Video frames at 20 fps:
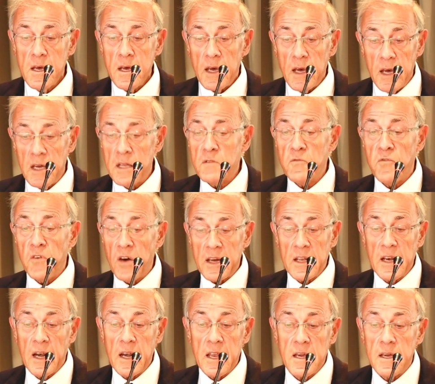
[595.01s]
And
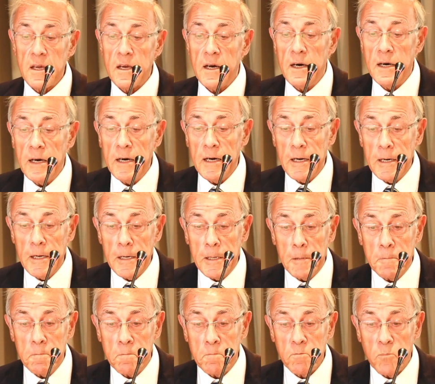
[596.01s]
finally,
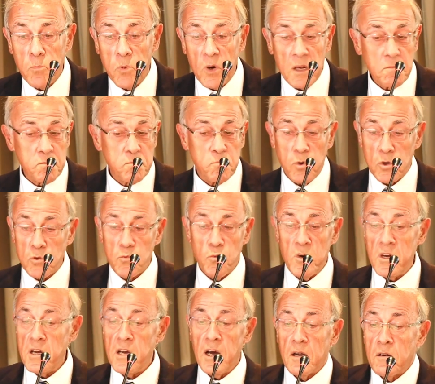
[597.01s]
well, what
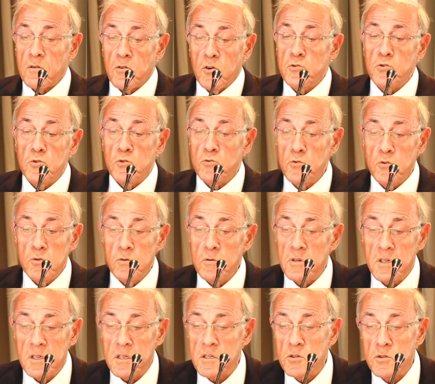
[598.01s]
we are going to do
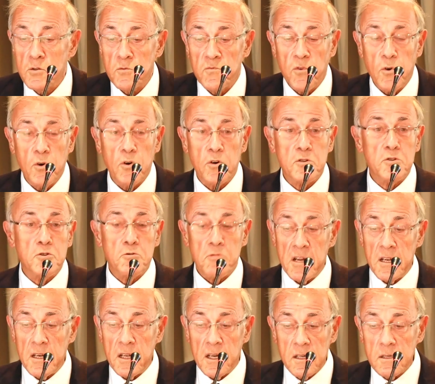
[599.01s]
is for
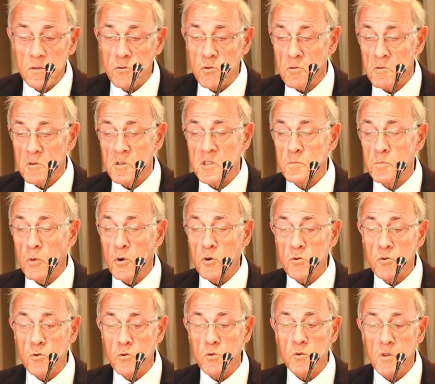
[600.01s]
training to
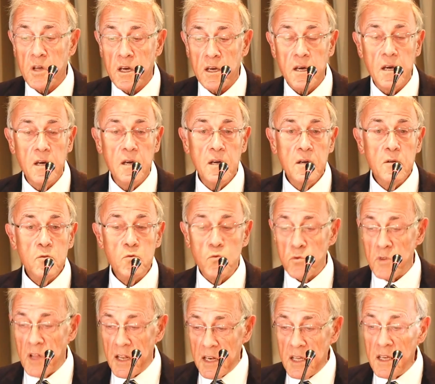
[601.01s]
respond to
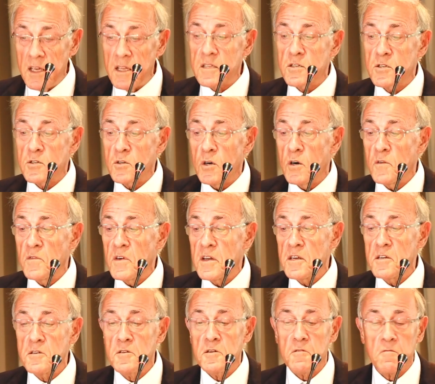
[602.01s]
the needs of energy